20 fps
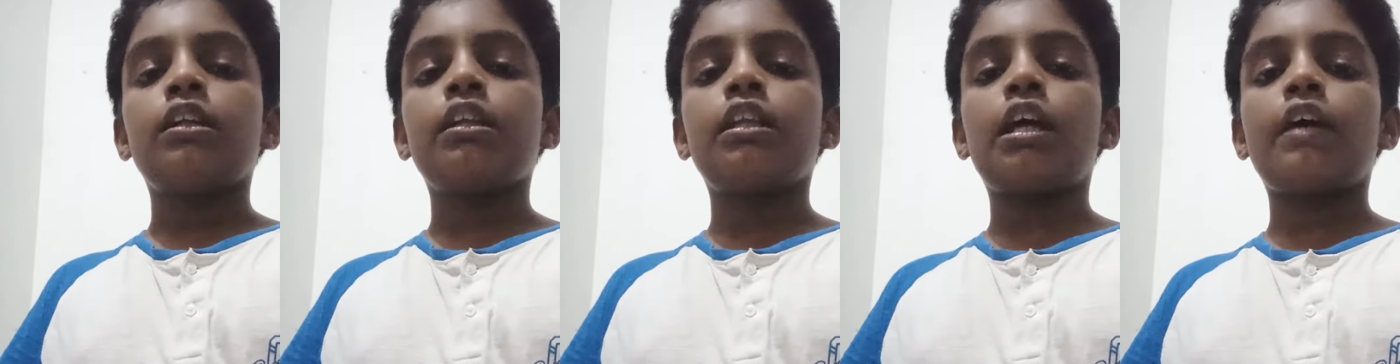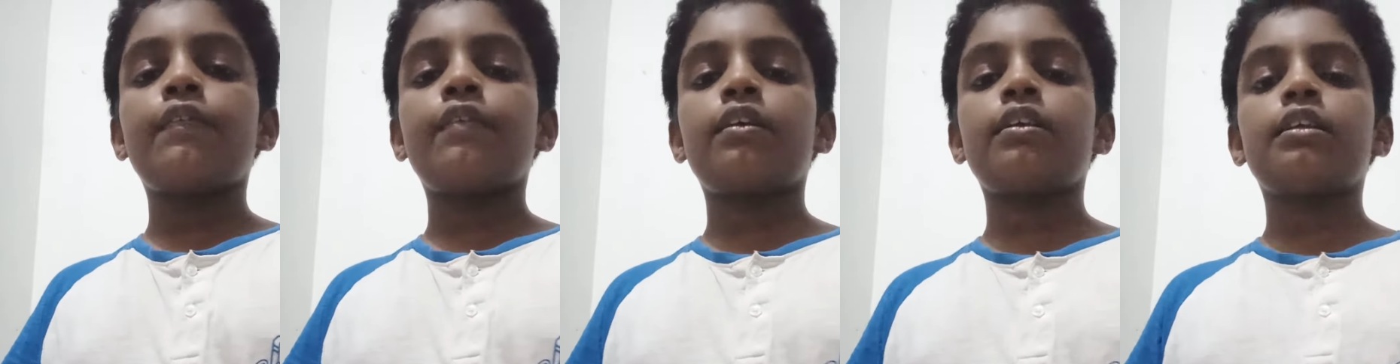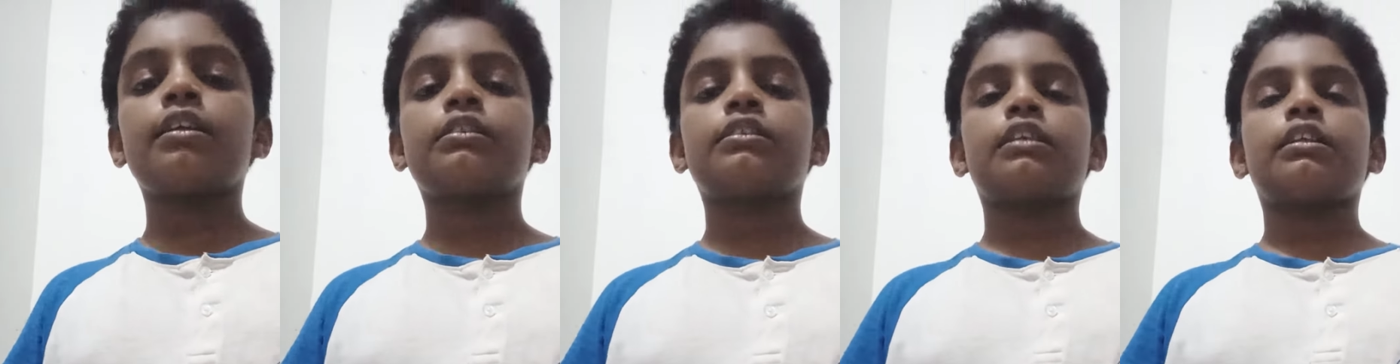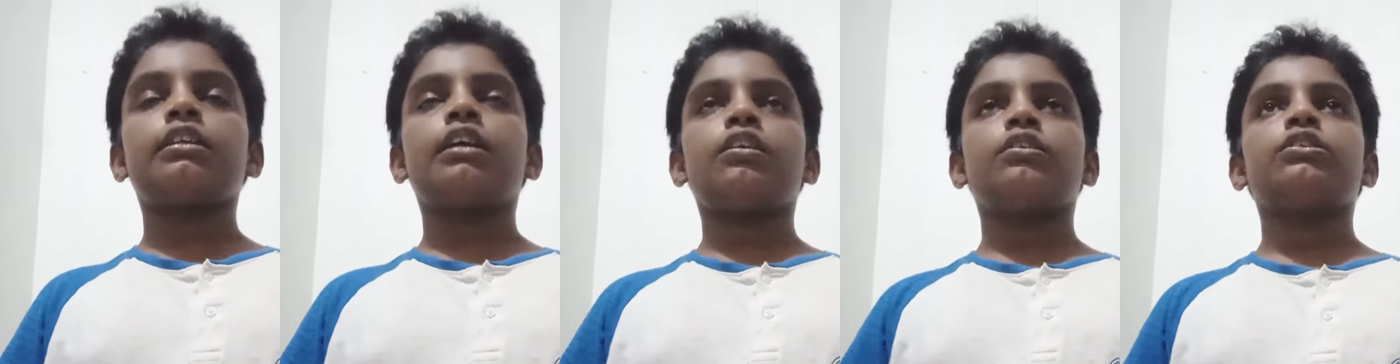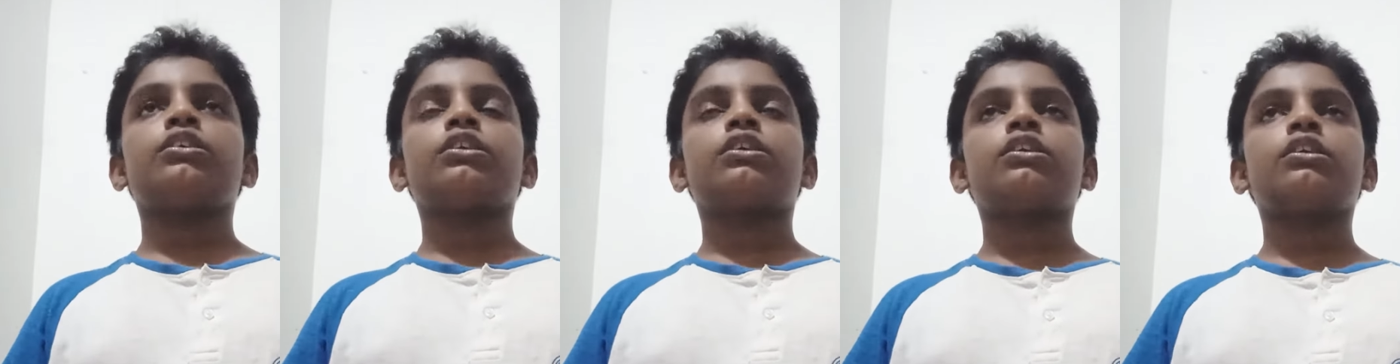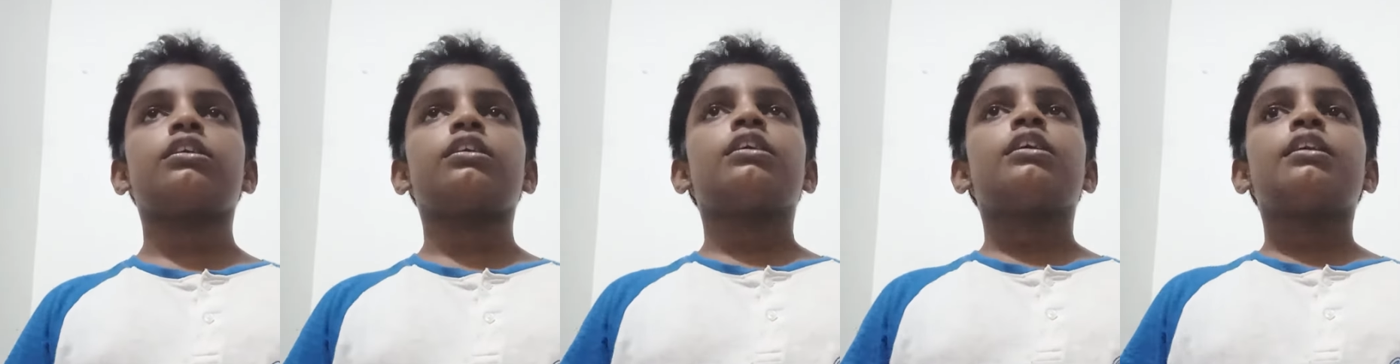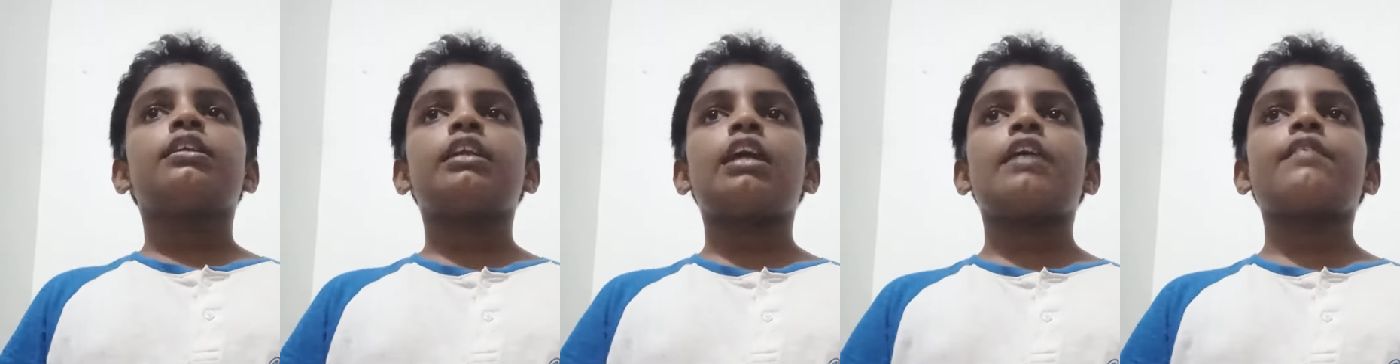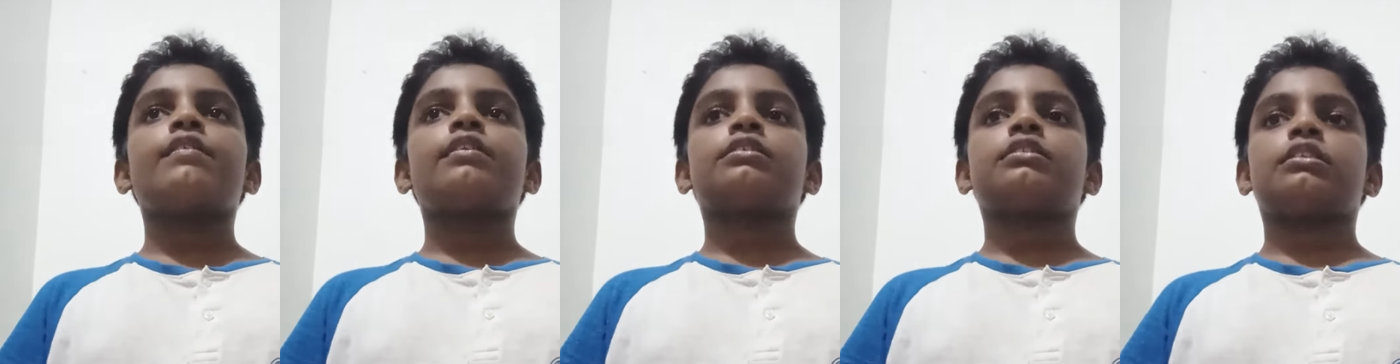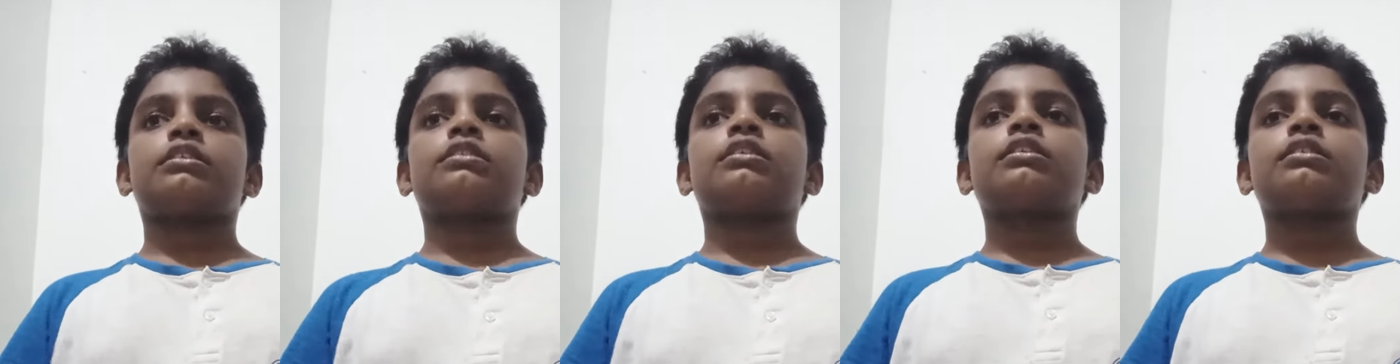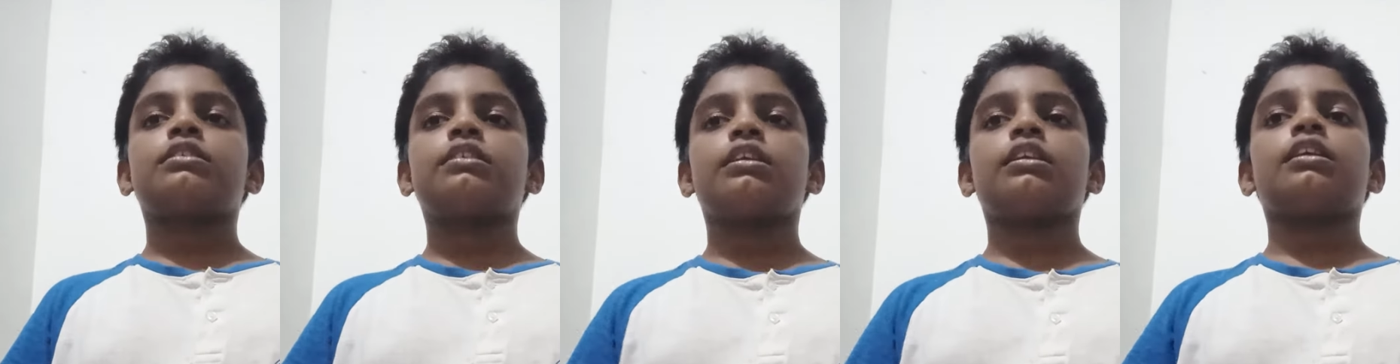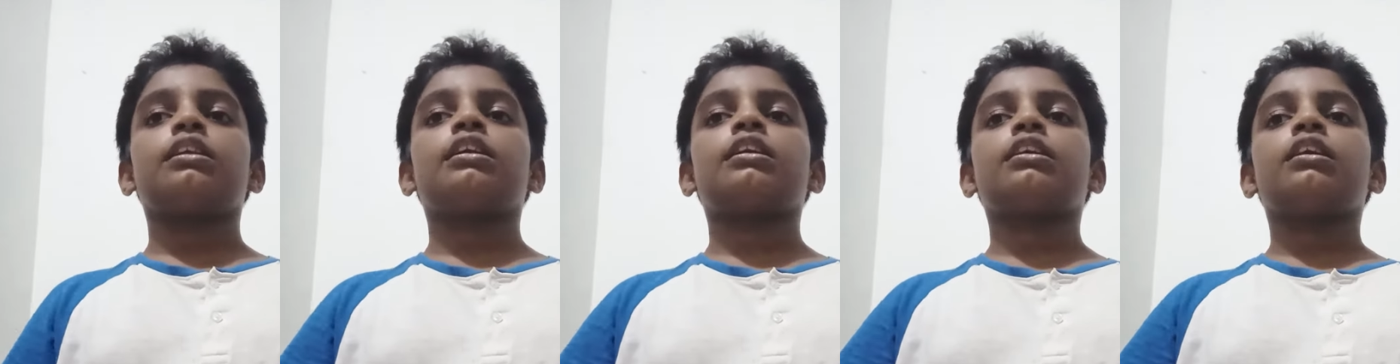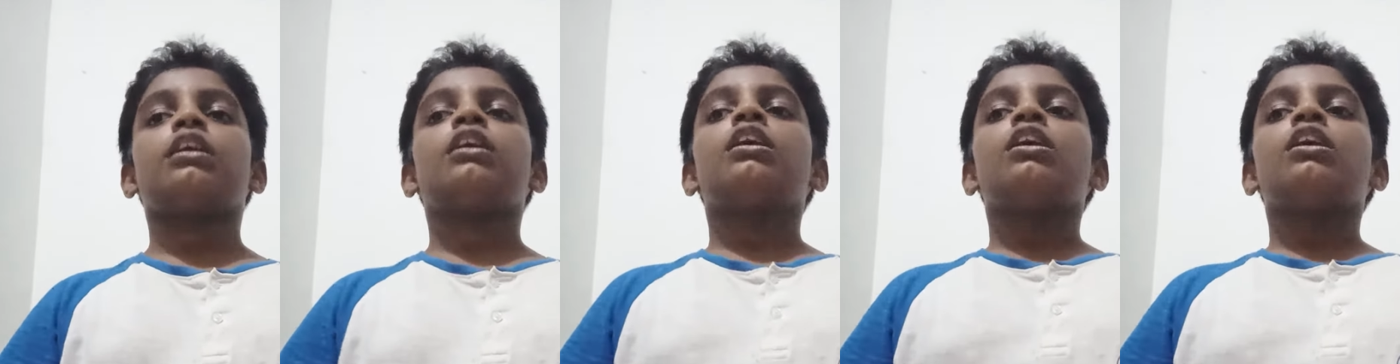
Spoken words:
Never dig shit on, you could never trust the seed.